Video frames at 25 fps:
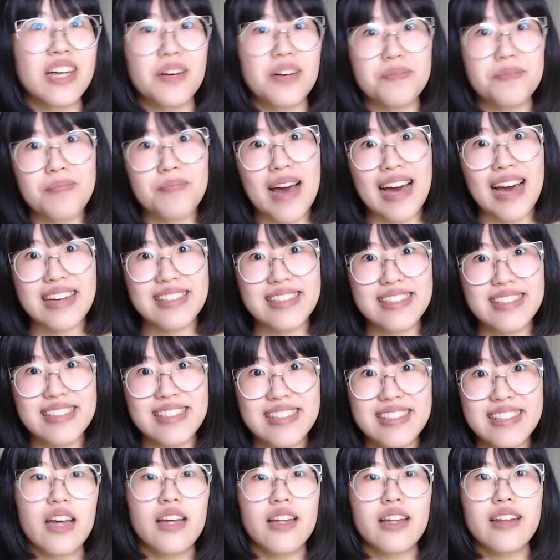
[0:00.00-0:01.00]
mess.
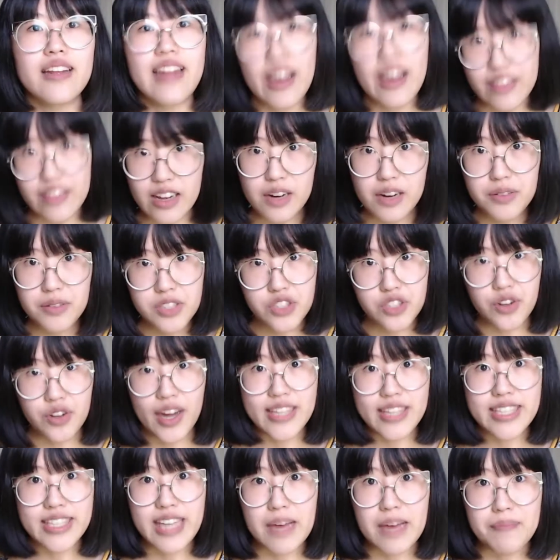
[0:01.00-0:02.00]
Now that I was
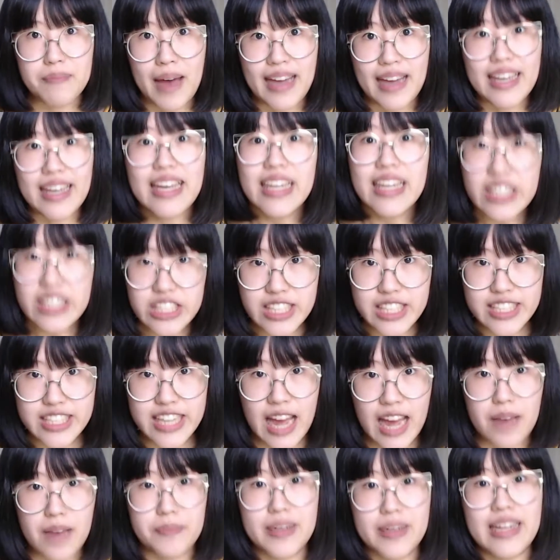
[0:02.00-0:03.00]
trying to get back into
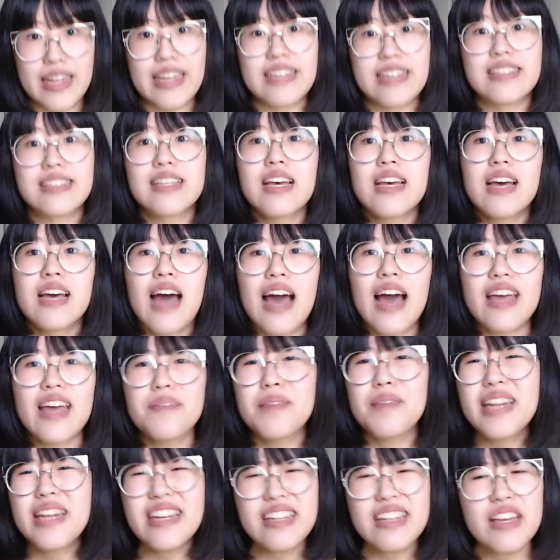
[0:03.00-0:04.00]
Japanese, I
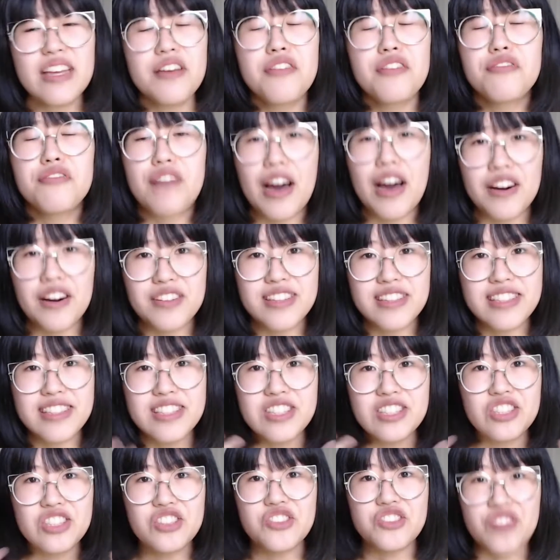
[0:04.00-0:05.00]
immediately felt the
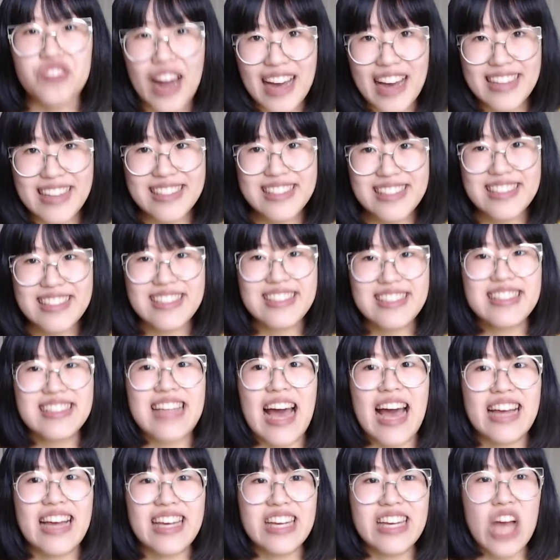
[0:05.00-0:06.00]
stress
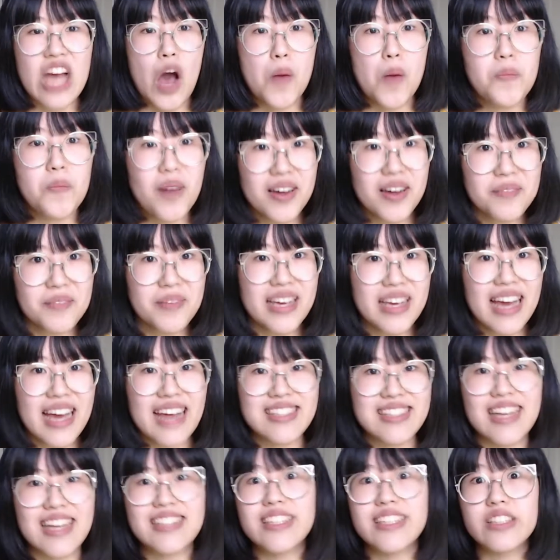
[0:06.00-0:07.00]
stacking up on me
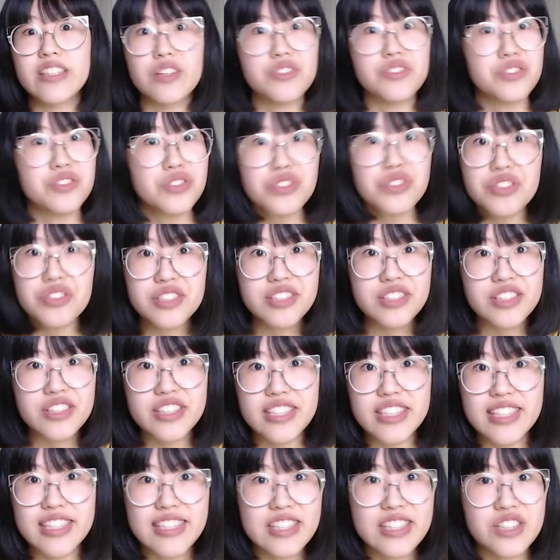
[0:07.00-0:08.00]
as I did those Google
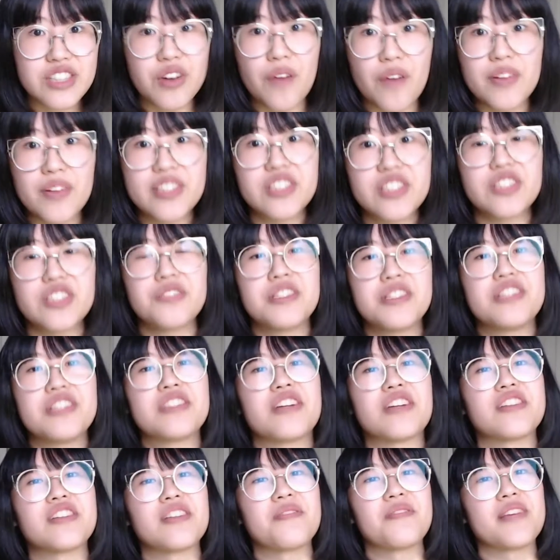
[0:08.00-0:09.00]
searches you always do when you
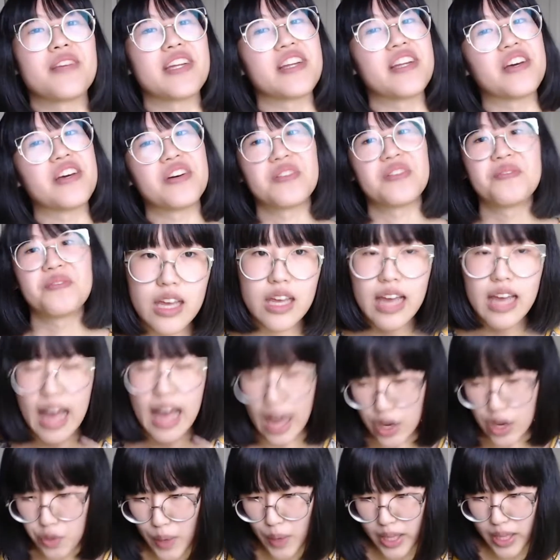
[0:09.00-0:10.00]
start something new.
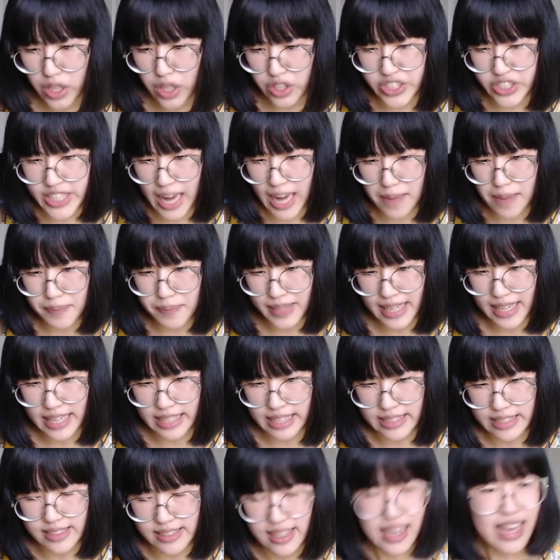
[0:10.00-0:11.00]
How do I learn
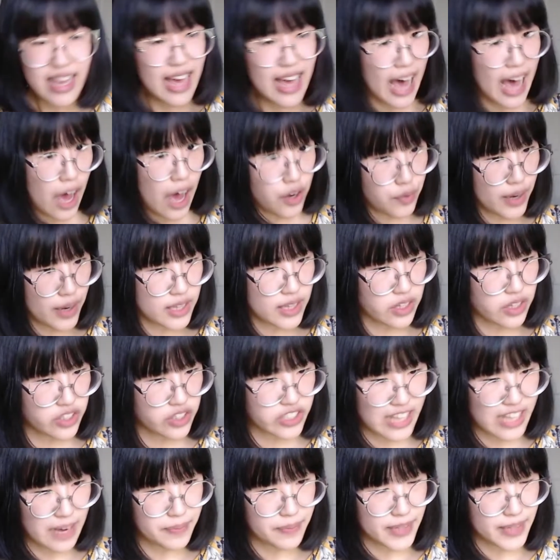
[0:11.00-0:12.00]
Japanese? How do I learn
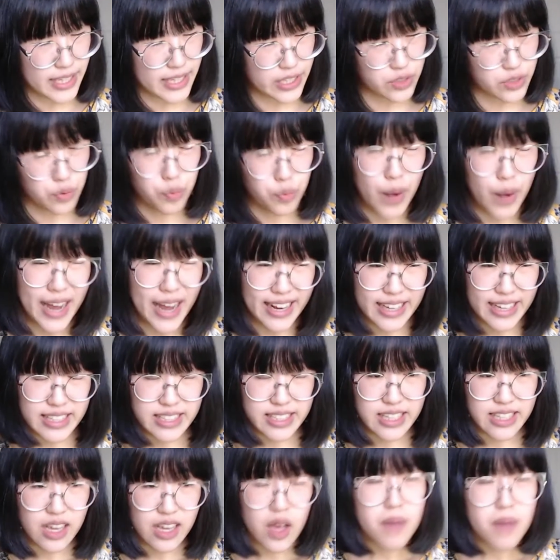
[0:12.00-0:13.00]
Japanese
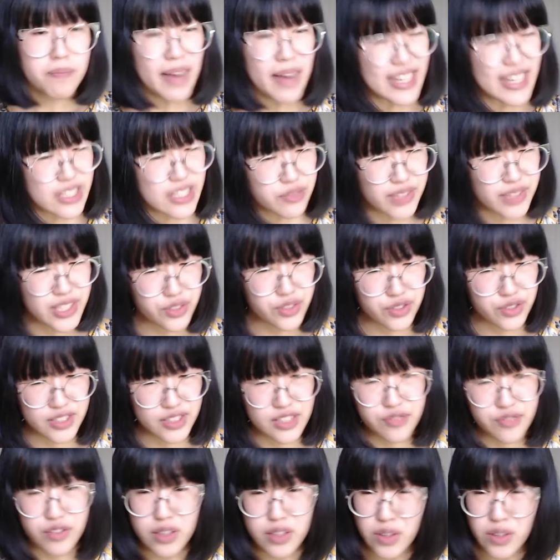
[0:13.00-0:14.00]
Reddit? Best
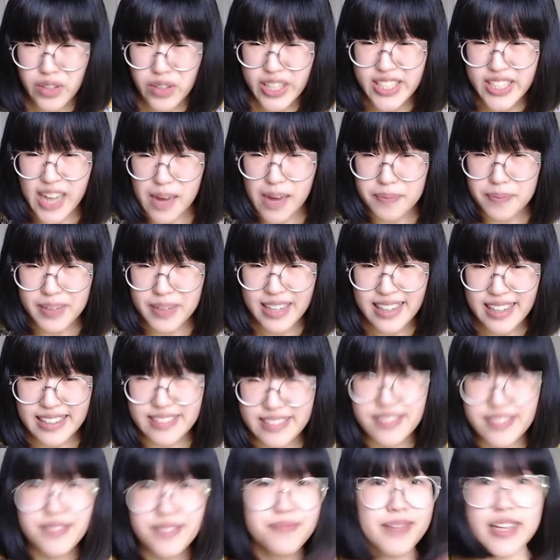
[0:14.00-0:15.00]
resources for learning
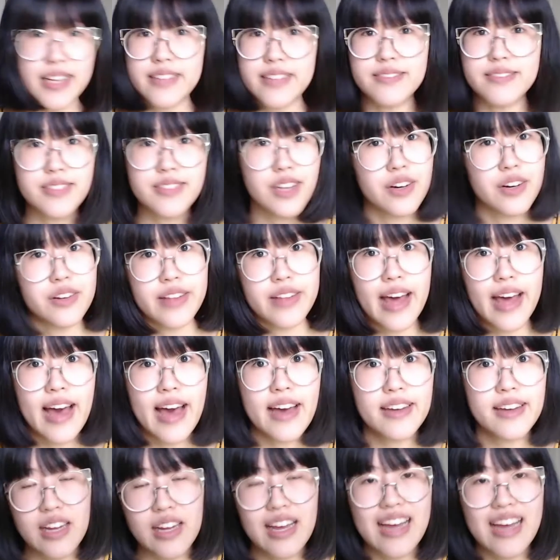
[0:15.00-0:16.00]
Japanese? And all
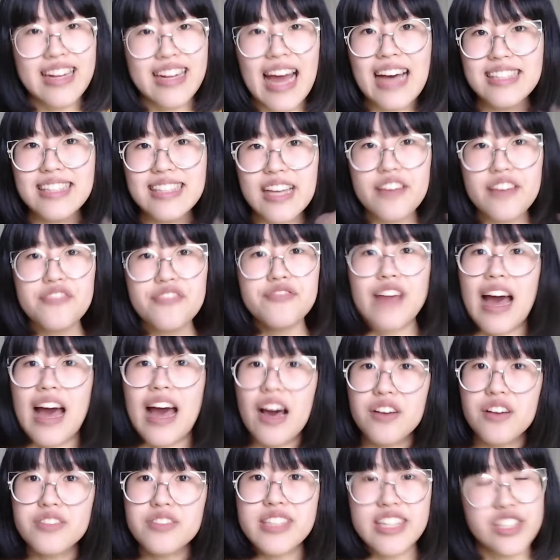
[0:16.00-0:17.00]
that. And as I
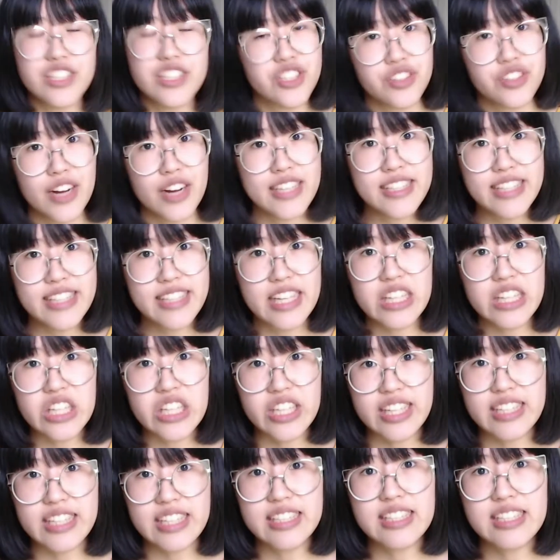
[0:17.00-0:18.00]
found interesting
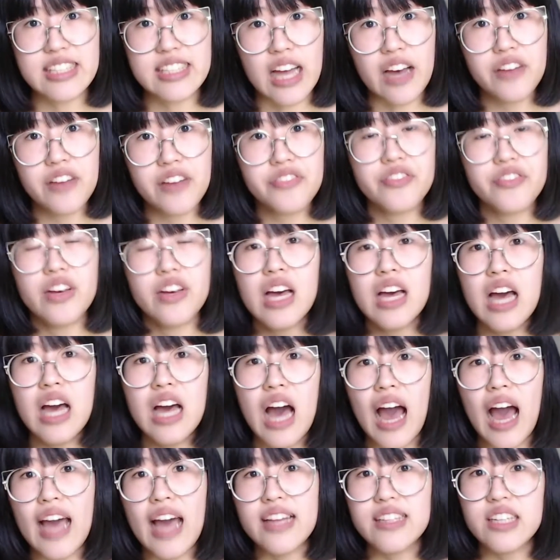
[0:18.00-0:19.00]
looking stuff,
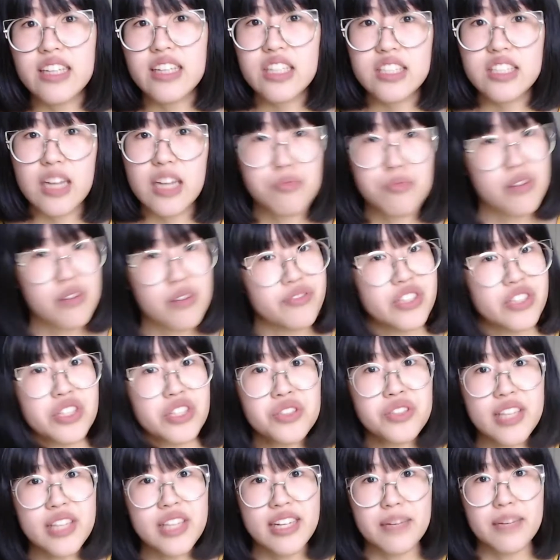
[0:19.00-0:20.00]
I looked up
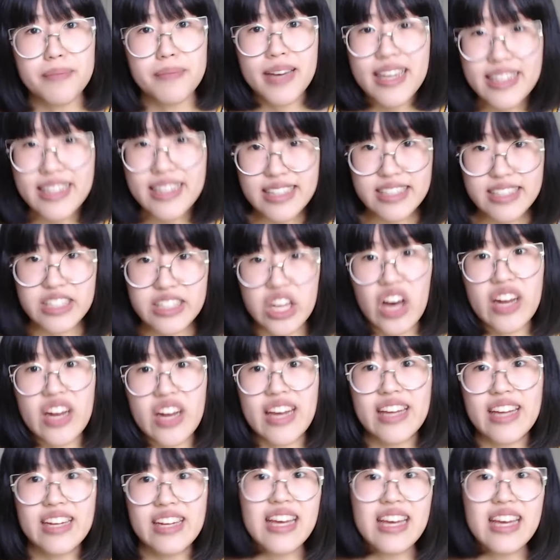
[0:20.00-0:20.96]
reviews and opinions on it.